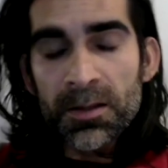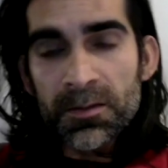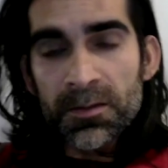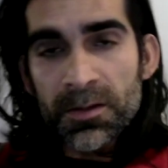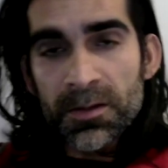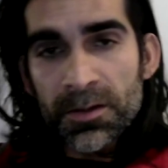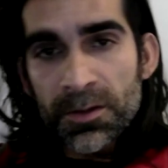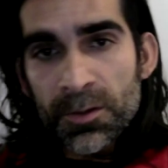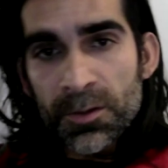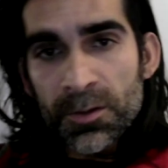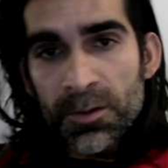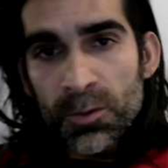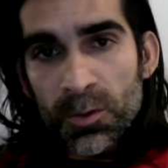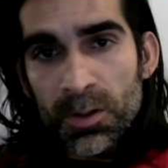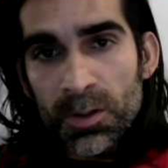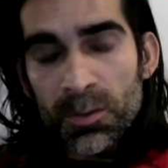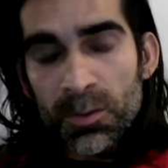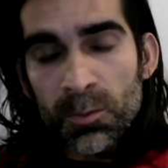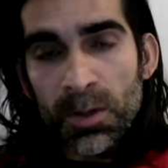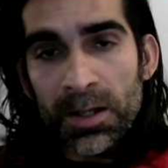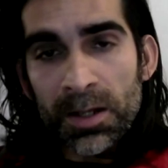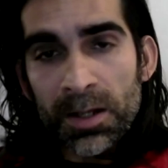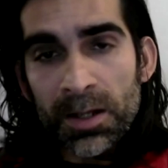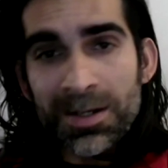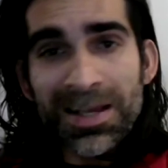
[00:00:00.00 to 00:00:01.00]
The newer
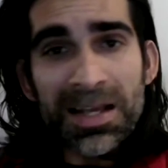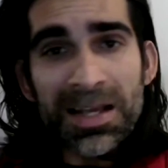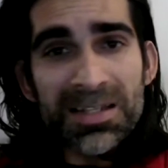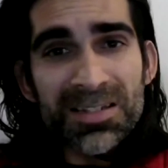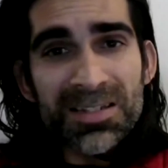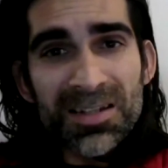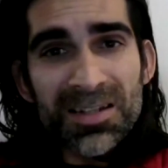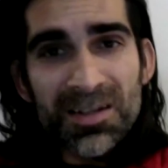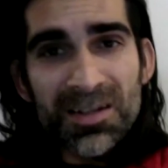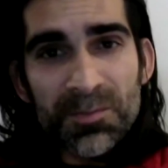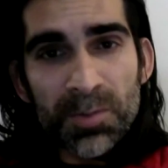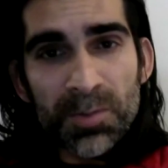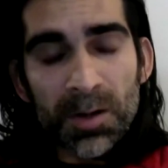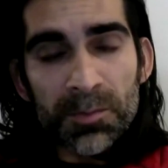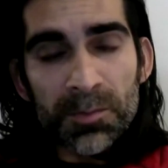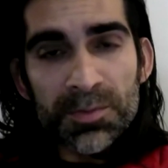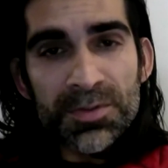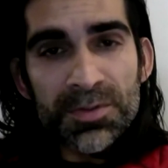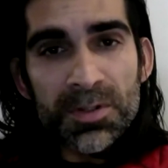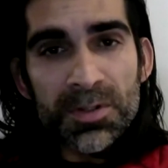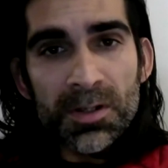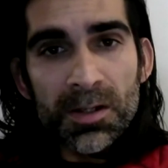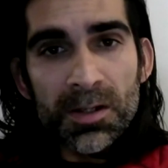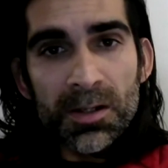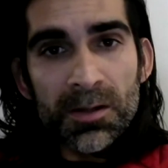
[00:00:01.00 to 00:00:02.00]
one has heat
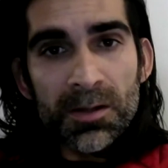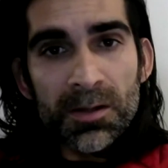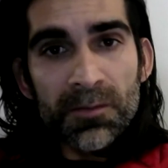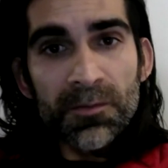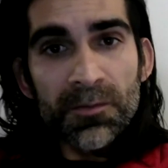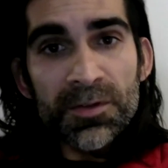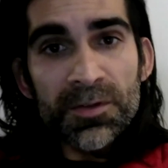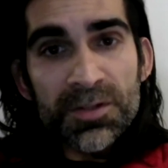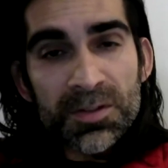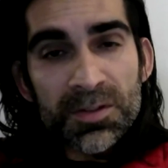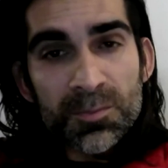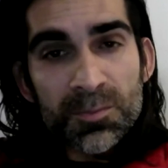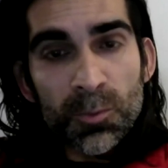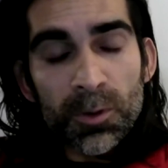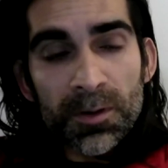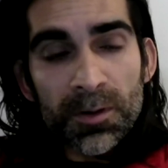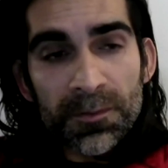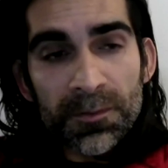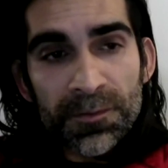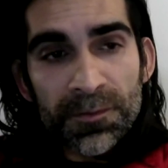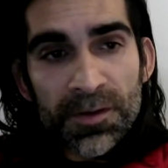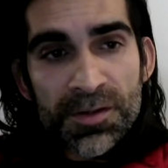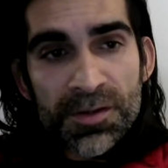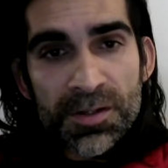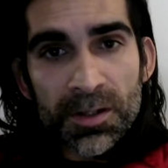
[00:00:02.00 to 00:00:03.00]
pumps, which is more
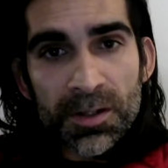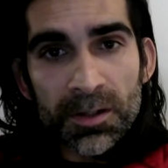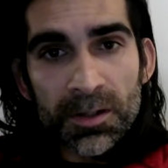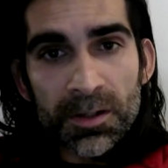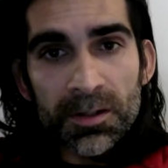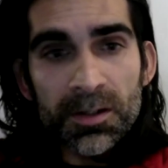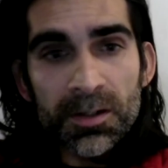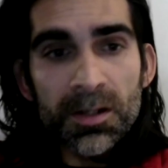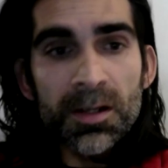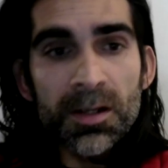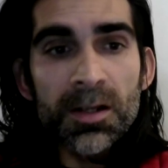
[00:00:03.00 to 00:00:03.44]
efficient.